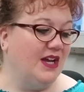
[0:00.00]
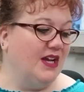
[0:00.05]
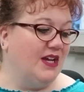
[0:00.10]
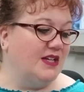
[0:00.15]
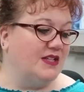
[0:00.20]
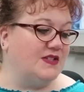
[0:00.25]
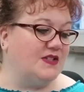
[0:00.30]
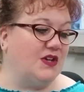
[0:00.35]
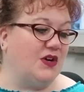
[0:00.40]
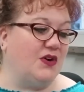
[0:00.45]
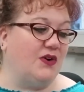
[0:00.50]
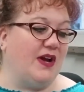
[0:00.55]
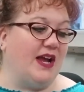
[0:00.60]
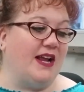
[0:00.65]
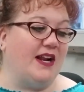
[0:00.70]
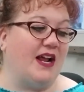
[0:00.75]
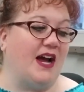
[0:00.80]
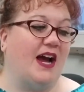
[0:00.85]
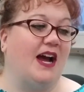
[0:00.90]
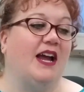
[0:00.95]
So,
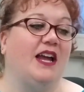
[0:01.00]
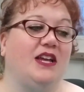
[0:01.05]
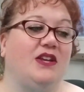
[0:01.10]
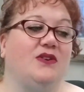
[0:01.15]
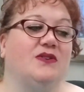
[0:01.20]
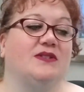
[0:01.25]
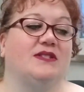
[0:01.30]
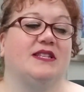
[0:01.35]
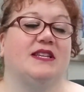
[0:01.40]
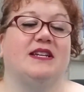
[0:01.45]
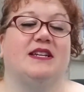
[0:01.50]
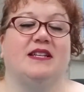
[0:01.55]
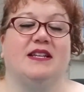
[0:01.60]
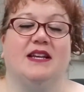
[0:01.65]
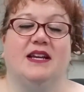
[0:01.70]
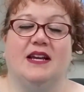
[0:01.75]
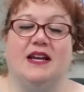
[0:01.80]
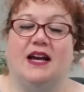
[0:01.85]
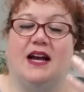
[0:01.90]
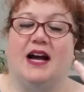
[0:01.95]
and I use it,
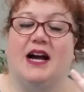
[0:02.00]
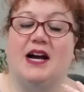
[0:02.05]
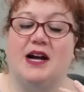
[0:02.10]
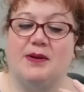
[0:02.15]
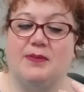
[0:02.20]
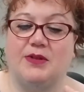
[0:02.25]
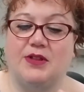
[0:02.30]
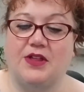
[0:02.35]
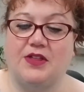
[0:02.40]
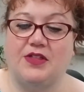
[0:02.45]
the